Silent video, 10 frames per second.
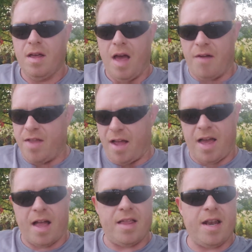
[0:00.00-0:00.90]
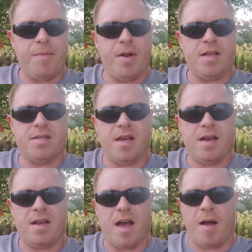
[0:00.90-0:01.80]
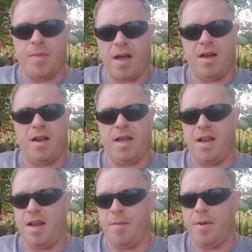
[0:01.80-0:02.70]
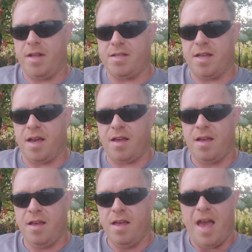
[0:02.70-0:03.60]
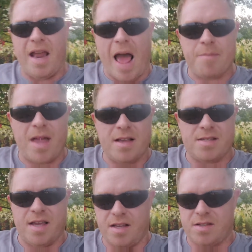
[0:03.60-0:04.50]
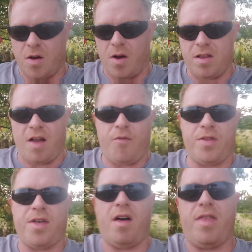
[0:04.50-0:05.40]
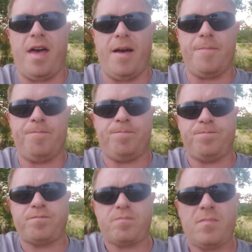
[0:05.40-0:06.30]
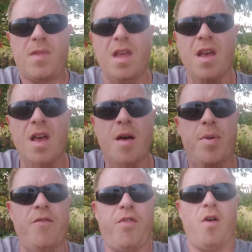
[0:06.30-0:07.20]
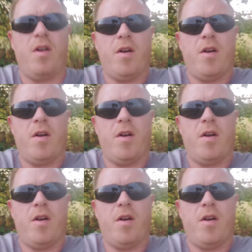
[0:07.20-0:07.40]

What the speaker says: I've not gotten anybody sick. I'm not going to get anybody sick. And I'm not sick, so enough with all that. But in Florida,